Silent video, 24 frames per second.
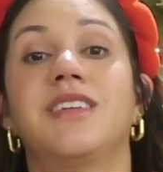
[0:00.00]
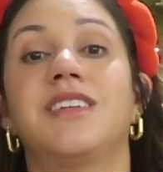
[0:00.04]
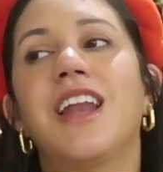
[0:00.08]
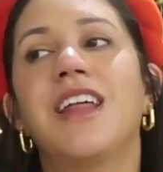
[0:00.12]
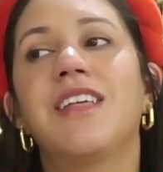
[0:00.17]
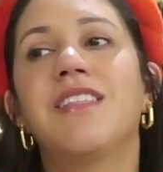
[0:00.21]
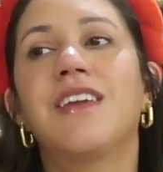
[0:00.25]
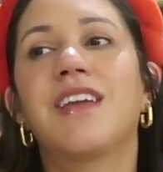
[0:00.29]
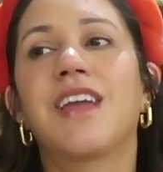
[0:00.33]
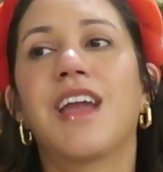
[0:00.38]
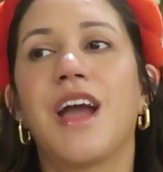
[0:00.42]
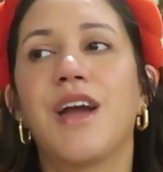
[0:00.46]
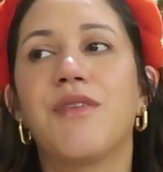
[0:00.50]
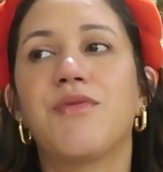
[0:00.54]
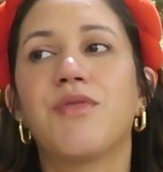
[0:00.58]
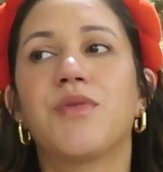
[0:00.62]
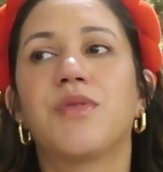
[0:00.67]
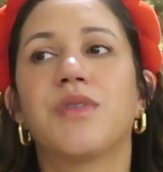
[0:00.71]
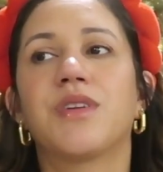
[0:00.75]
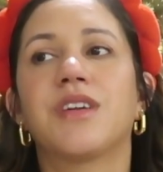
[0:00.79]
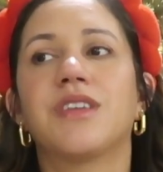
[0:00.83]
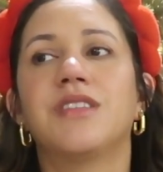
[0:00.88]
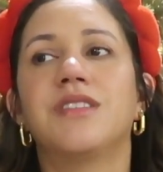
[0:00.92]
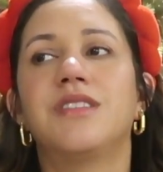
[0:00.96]
And I think
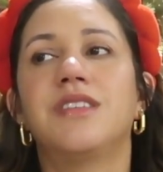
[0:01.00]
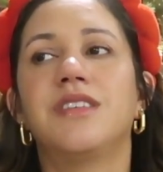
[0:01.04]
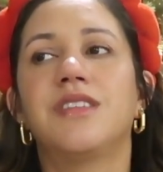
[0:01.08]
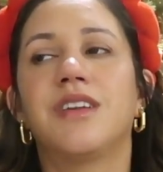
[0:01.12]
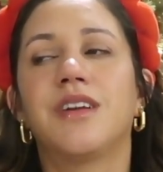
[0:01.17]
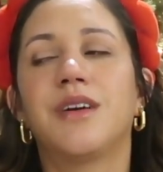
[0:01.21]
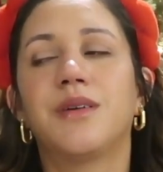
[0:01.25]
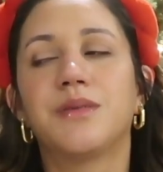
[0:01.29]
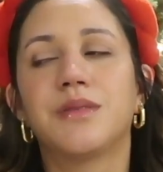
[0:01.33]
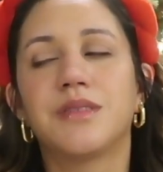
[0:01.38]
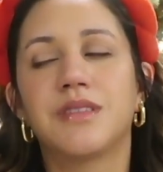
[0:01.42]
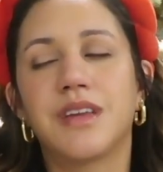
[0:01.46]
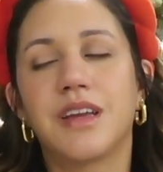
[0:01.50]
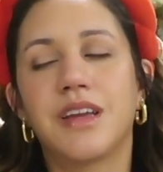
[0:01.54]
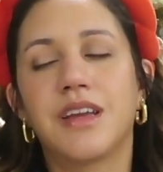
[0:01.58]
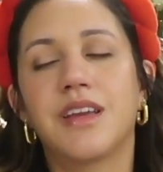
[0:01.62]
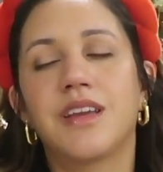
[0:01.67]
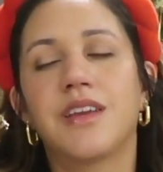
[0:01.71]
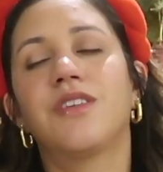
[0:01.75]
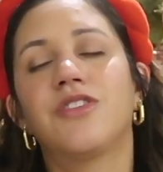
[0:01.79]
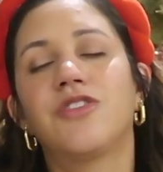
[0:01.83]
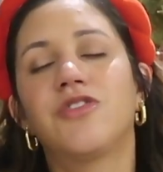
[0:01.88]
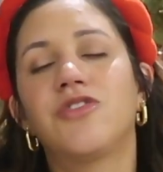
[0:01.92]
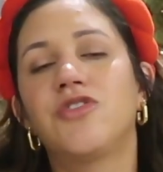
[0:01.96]
everyone could see that I was like
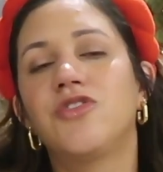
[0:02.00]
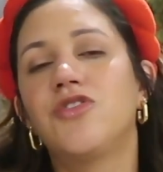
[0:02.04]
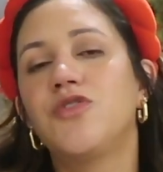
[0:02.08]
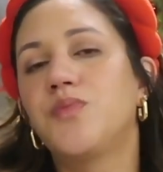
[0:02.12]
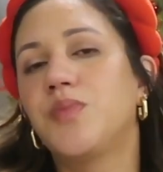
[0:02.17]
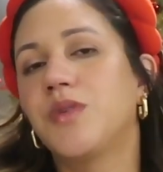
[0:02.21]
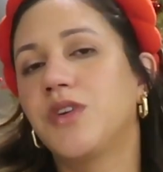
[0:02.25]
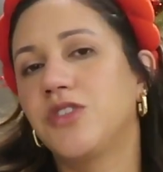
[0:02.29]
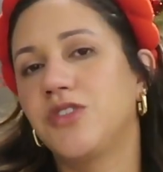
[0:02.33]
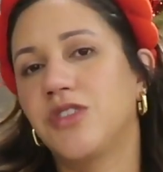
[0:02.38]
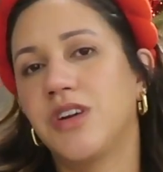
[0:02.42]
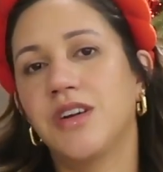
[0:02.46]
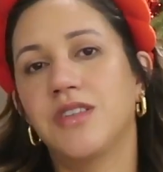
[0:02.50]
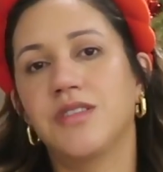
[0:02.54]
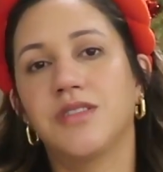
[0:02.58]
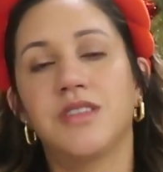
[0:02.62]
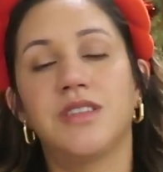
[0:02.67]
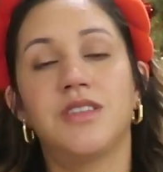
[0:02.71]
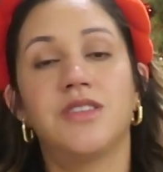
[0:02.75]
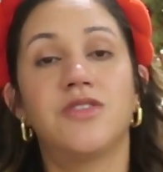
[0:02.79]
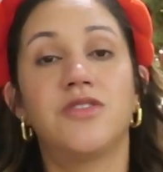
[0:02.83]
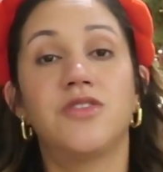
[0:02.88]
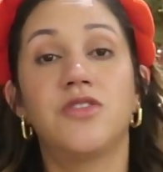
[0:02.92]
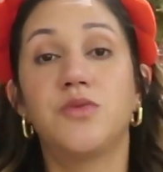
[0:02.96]
super
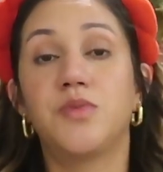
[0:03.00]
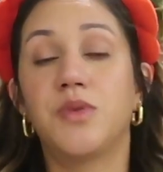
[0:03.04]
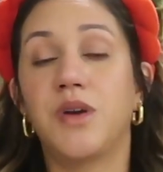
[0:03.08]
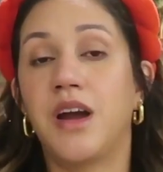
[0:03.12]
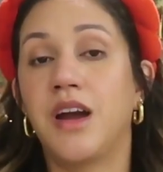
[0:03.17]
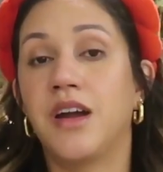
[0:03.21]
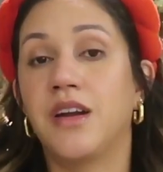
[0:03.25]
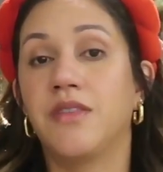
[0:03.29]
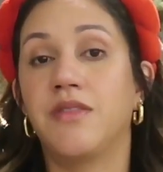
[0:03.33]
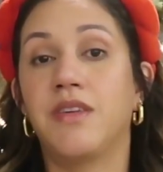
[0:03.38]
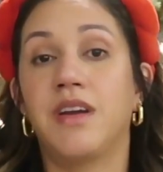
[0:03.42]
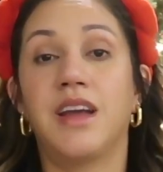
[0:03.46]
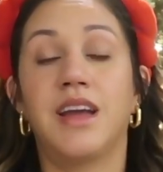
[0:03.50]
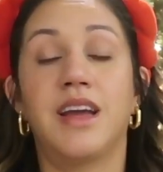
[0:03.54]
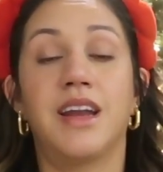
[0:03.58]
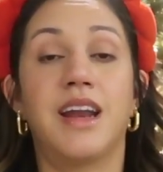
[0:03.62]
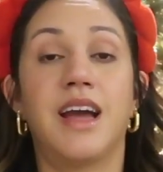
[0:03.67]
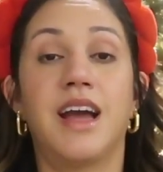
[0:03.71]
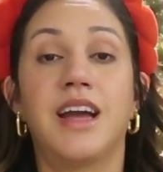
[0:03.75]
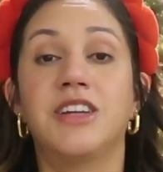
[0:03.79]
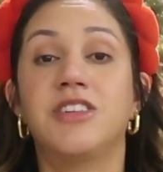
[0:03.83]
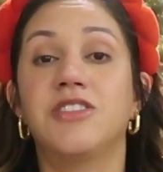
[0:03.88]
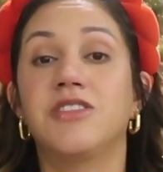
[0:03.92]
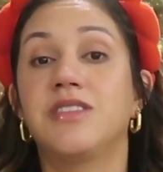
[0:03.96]
drowsy, super out of it, and
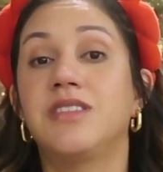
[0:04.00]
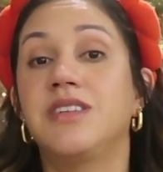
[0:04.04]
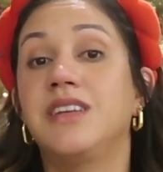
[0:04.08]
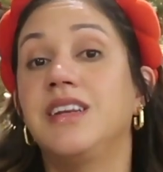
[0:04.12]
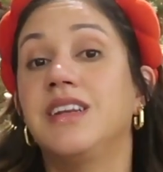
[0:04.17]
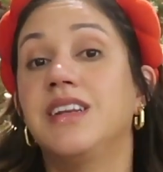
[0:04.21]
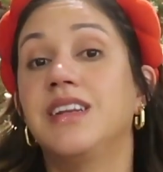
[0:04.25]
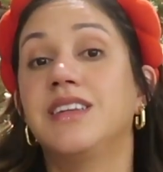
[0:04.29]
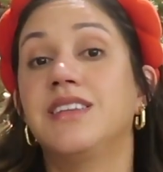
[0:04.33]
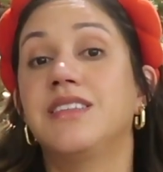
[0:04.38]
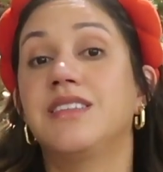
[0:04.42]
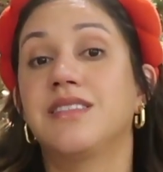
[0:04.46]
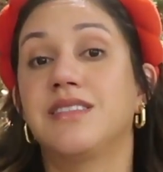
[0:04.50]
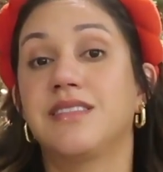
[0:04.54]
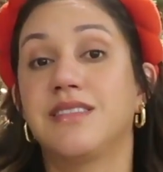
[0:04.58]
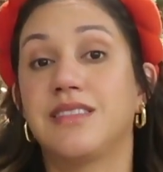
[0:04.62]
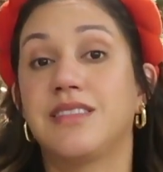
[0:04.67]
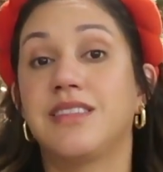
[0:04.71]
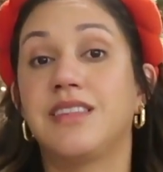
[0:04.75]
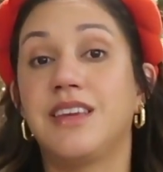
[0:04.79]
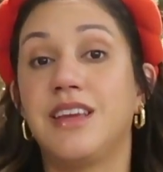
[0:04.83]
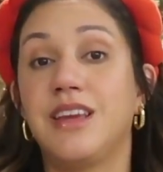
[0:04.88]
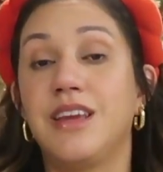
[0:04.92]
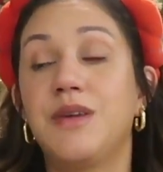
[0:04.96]
I just needed to
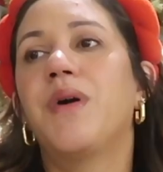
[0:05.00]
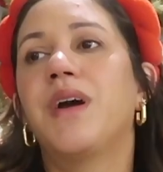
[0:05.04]
sleep.